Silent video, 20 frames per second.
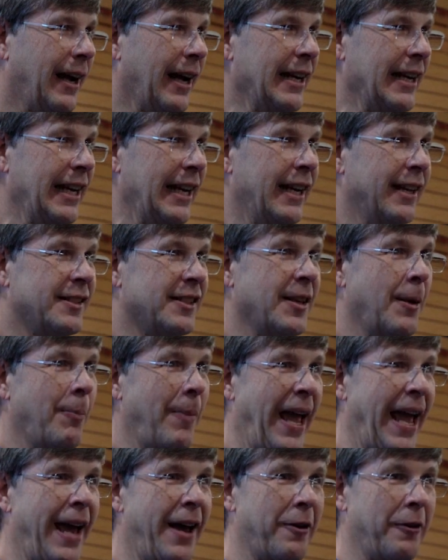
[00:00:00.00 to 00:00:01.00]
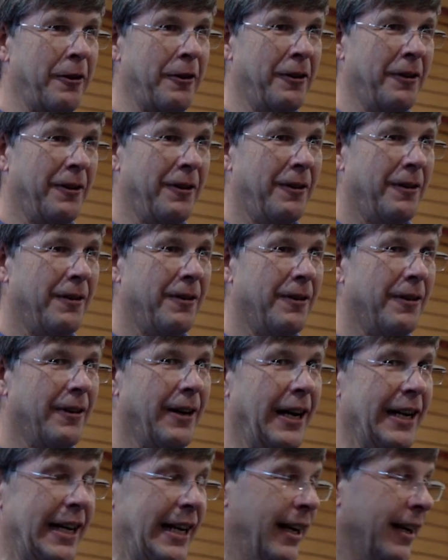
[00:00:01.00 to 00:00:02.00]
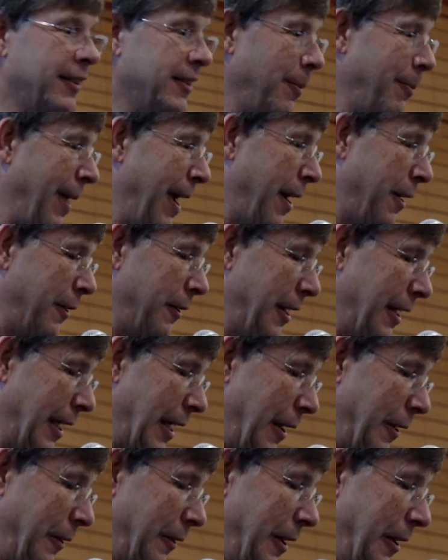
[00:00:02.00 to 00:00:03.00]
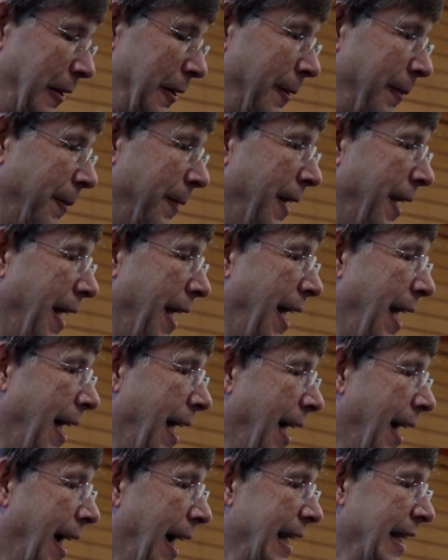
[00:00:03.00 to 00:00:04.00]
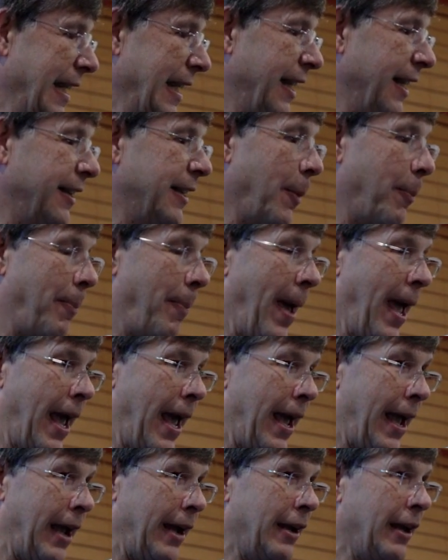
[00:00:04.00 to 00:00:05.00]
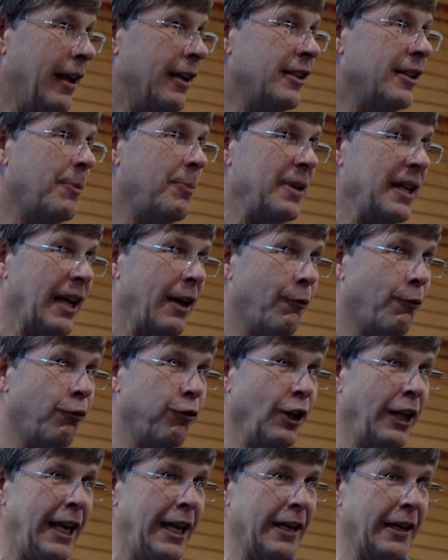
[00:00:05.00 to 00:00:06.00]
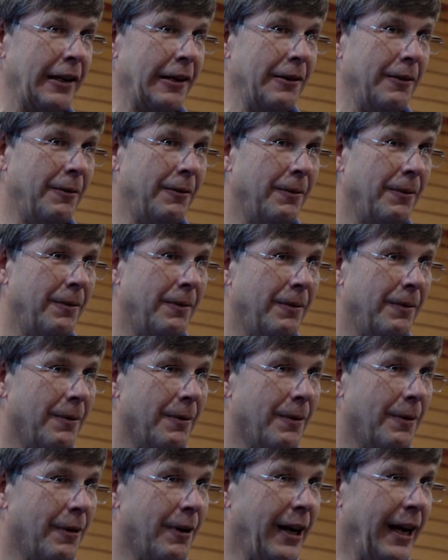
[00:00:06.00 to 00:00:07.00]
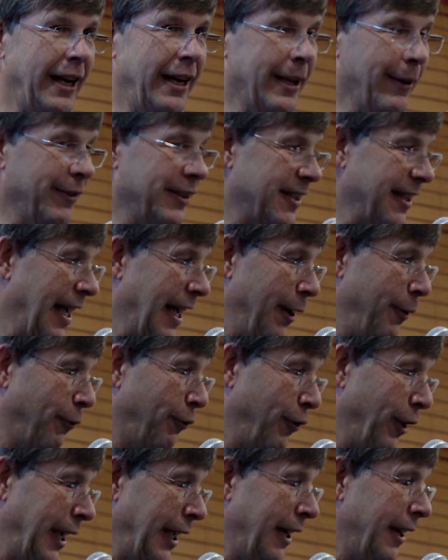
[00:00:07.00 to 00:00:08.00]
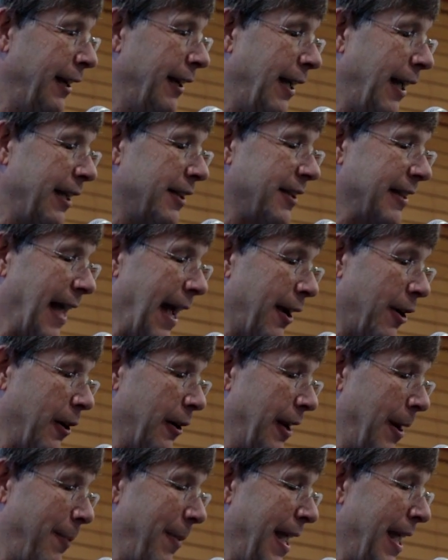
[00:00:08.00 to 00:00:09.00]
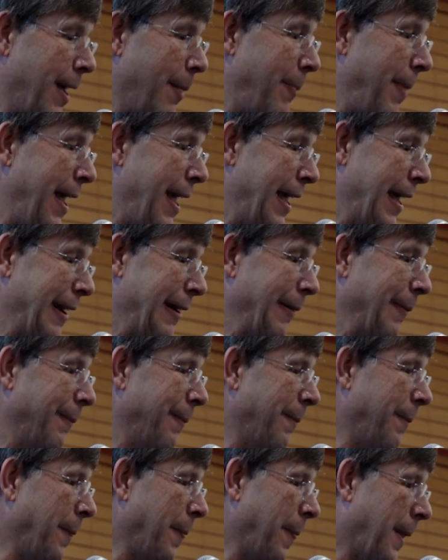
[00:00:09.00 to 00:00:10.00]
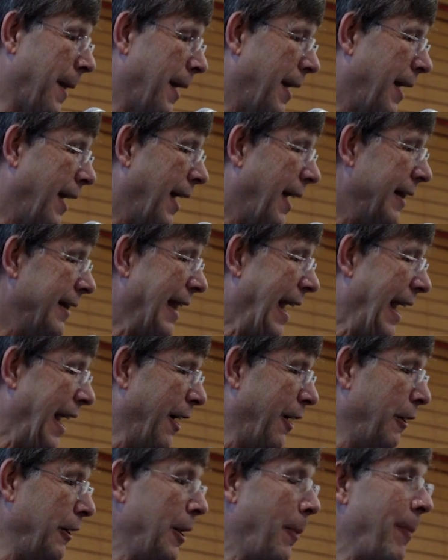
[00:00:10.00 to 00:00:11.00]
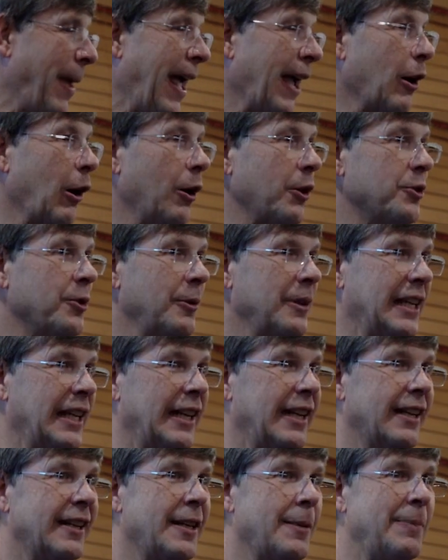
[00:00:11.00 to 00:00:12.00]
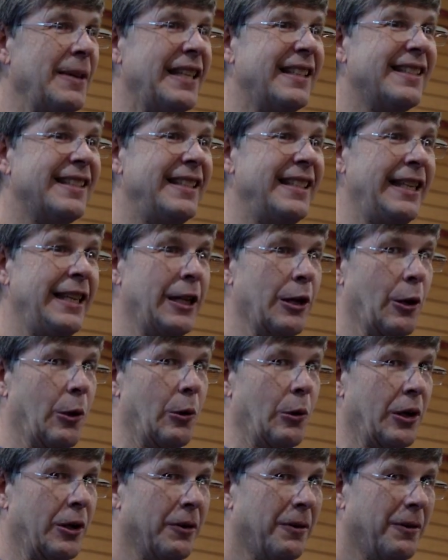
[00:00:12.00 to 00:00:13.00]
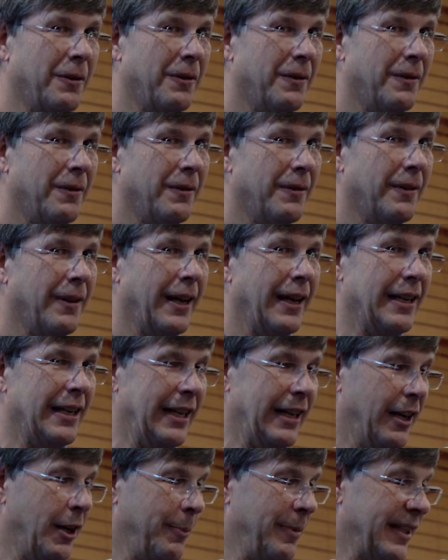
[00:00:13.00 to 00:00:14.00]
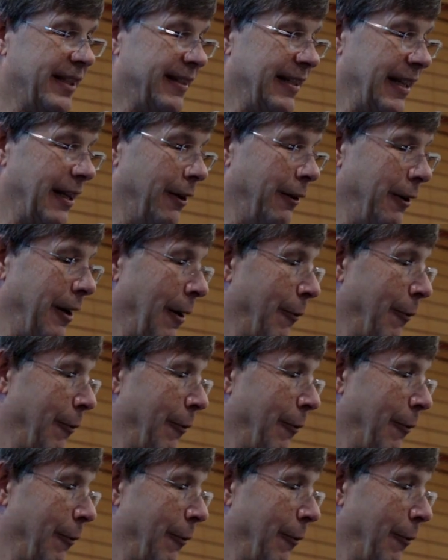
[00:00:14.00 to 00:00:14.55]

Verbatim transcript: I needed some matter. I needed some matter together here. I needed the bag to be inflated, right? If it's not inflated, it's not going to make a bang. The air in the bag also needed to be sealed. It needed to be sealed.